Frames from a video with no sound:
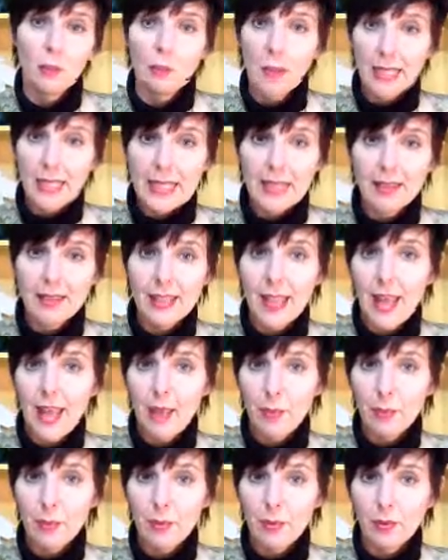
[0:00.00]
Bite the
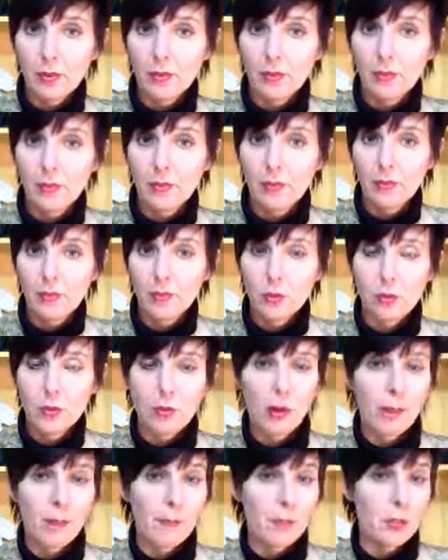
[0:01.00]
apple.
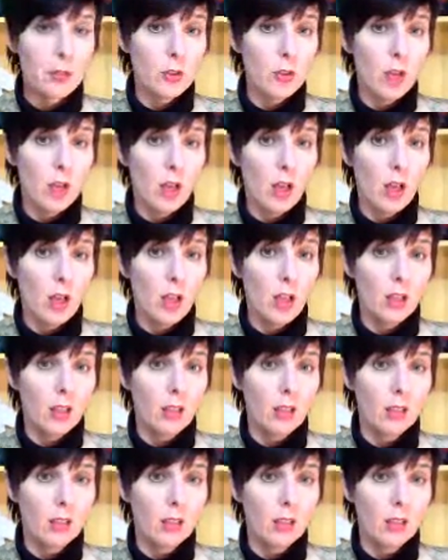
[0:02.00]
Drop the jaw.